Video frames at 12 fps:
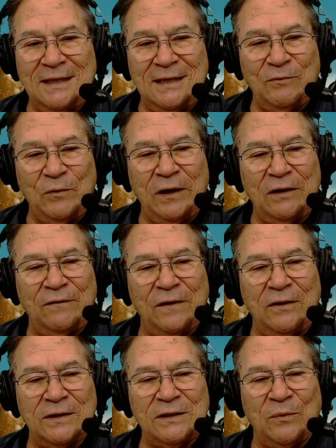we got to
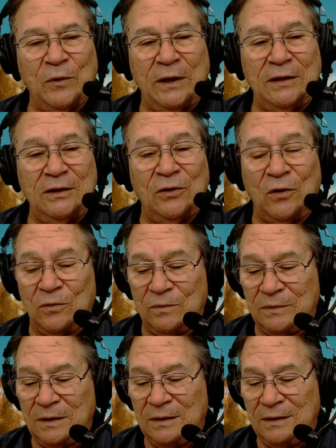figure out some way, you know,
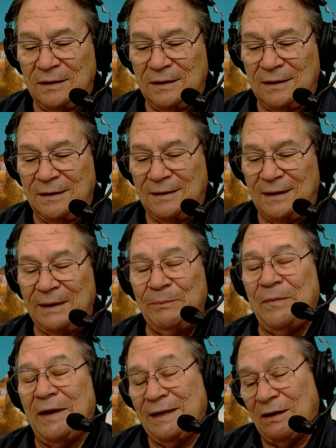uh,
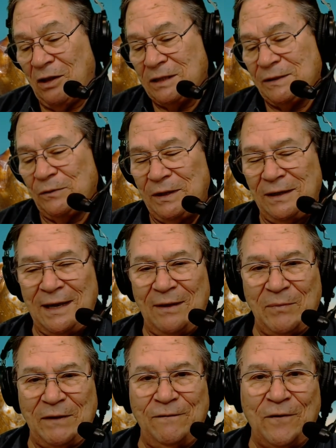I, I, also didn't have
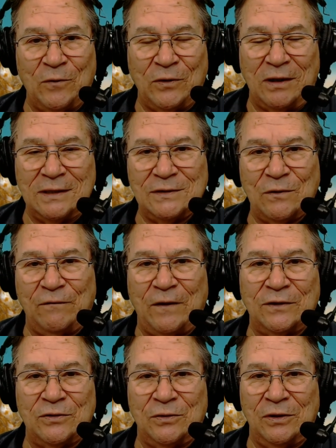my phone on, so if I
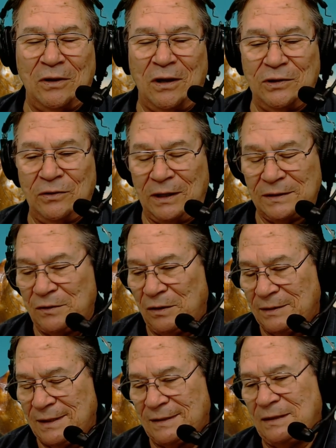turned it on, you guys could
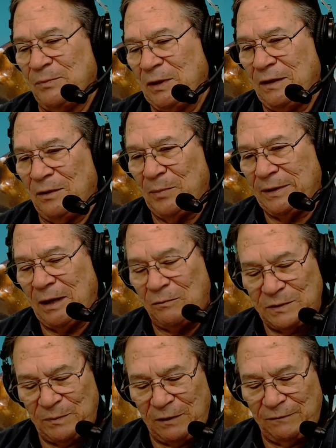have texted me there, but that
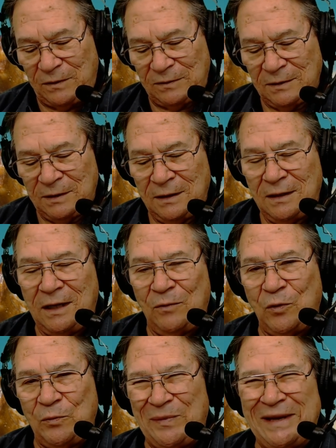was my fault. I
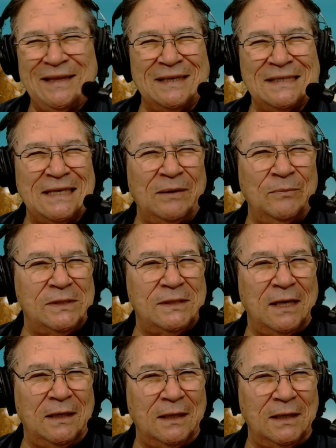won't make the same
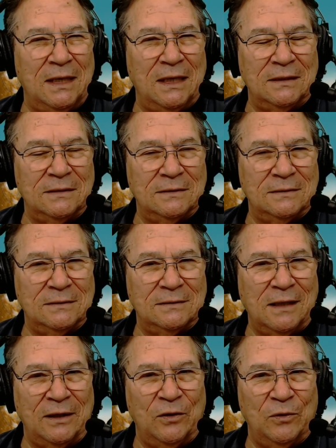mistake again.
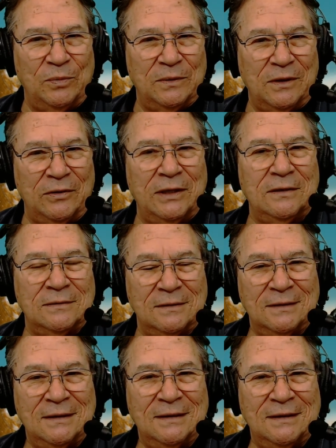I hope. All right.
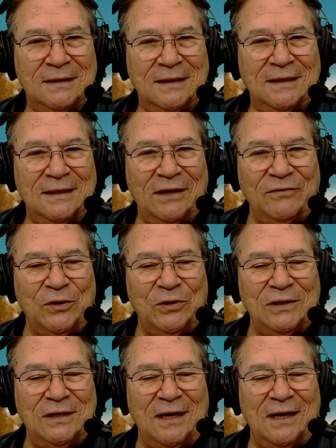Have a
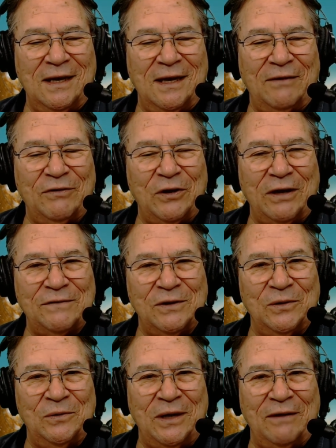good uh, have a good
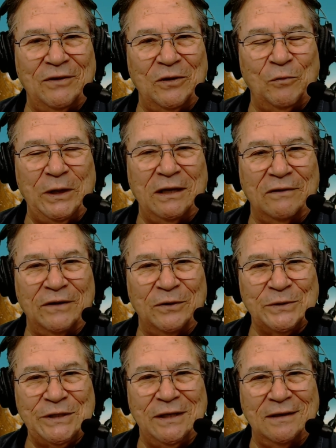afternoon. Have a good weekend. If I
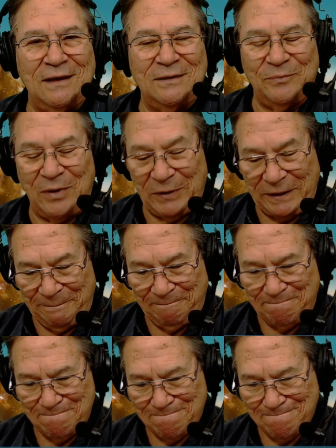don't see you again, bye
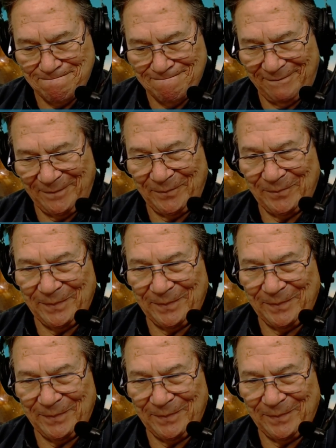bye.